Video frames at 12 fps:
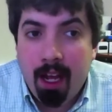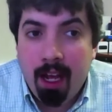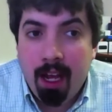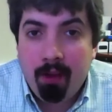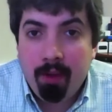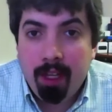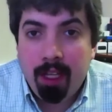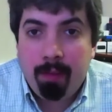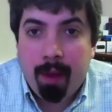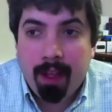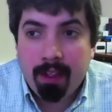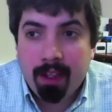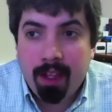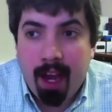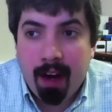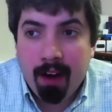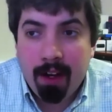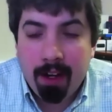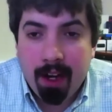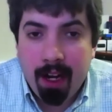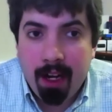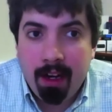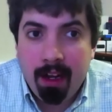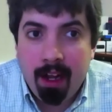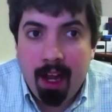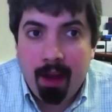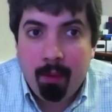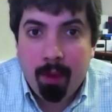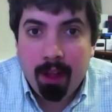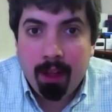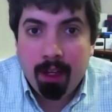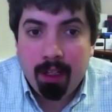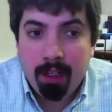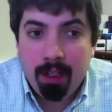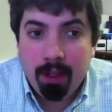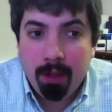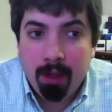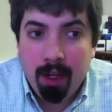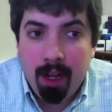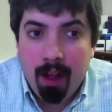It really depends on the area you're in and what you're looking to do.